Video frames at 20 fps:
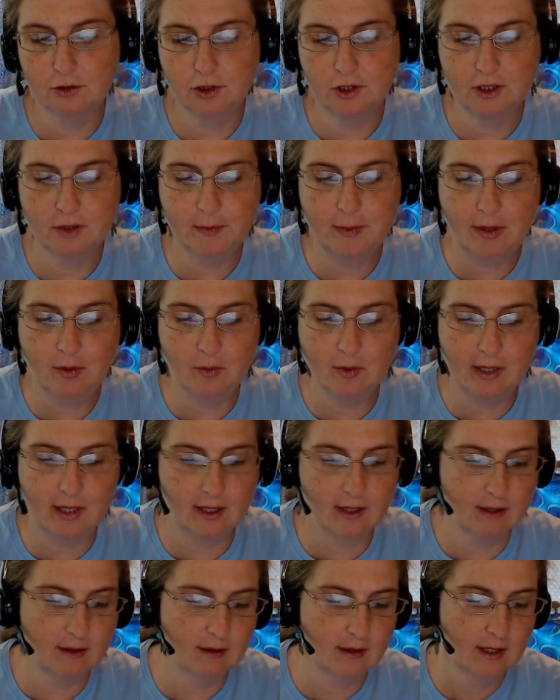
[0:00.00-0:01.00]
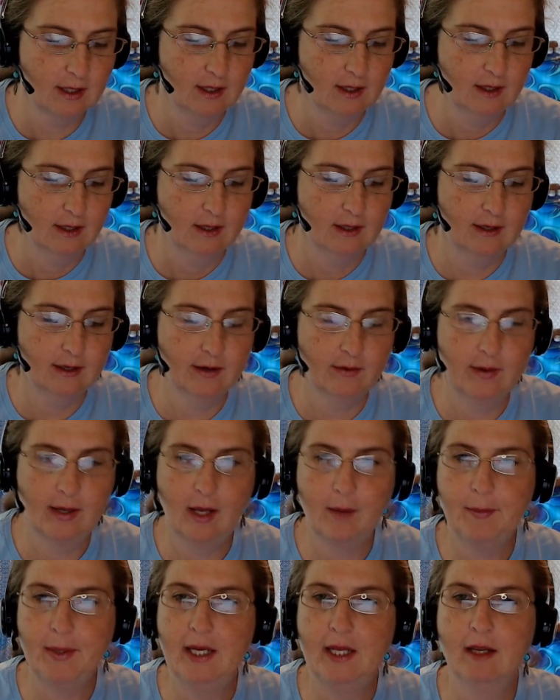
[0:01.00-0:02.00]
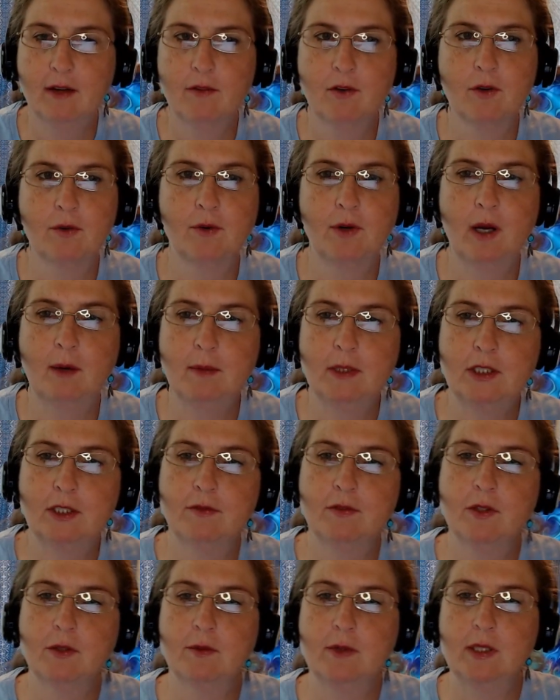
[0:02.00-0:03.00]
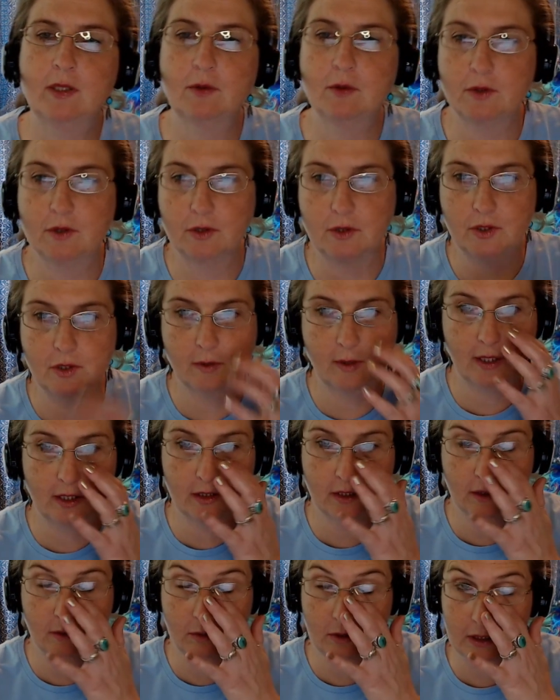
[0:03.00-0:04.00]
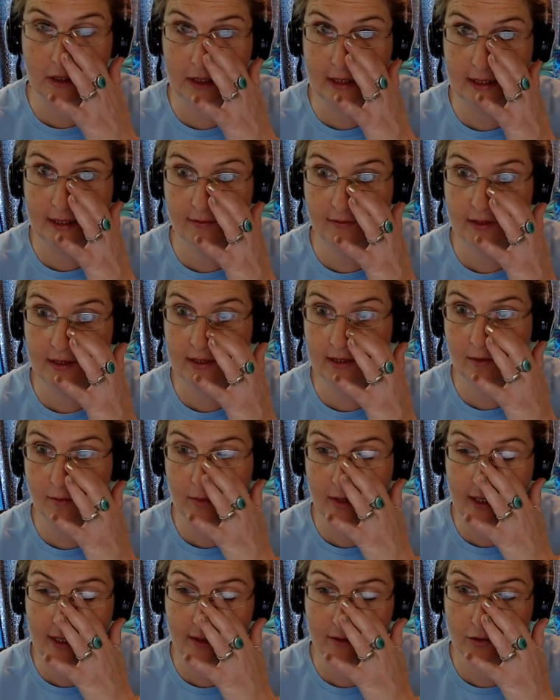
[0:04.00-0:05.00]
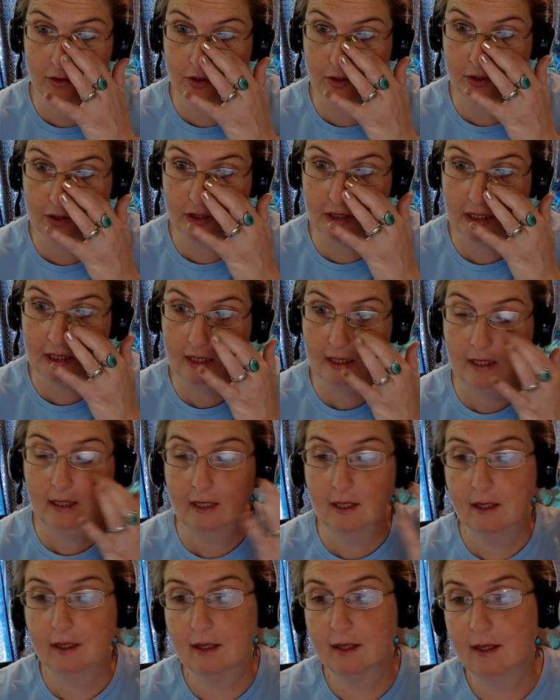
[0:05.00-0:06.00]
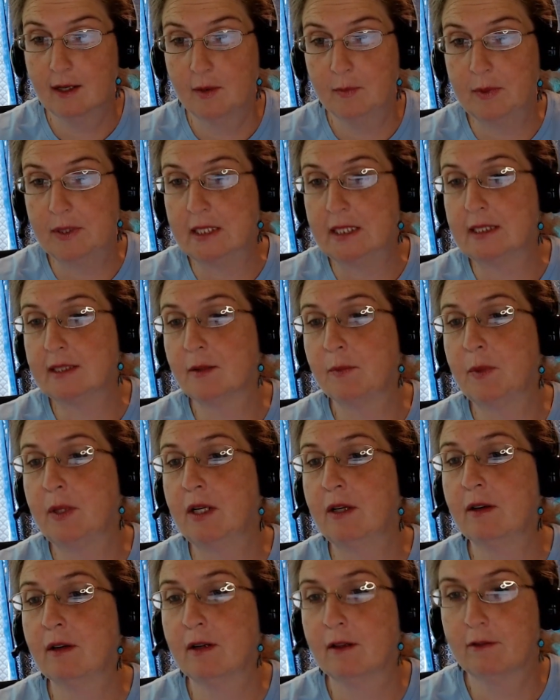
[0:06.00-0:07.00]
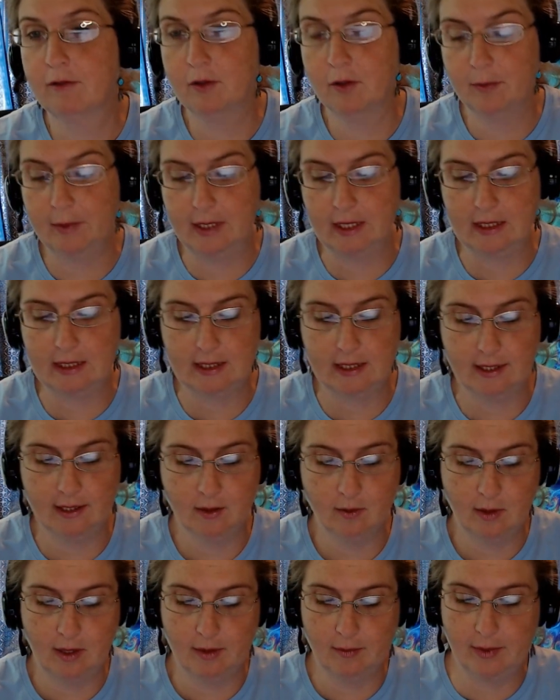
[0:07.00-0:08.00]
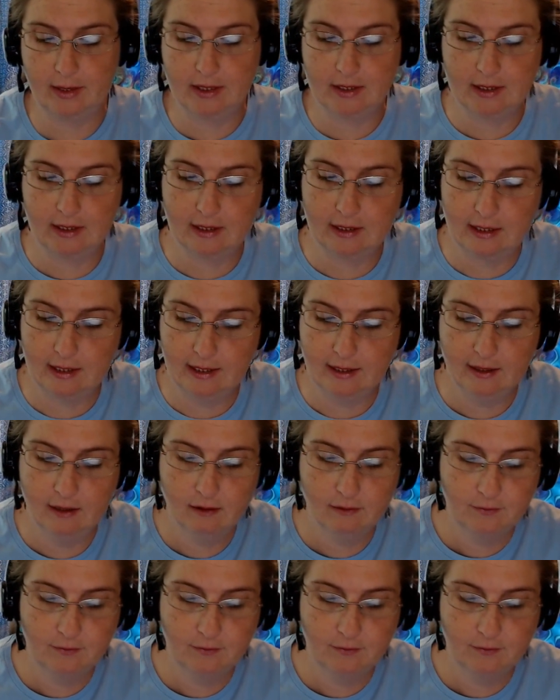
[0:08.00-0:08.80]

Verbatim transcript: Just beware, you know, how many of your how much of your resources do you actually want to give to somebody who's just gonna up and disappear in a few minutes anyway, basically.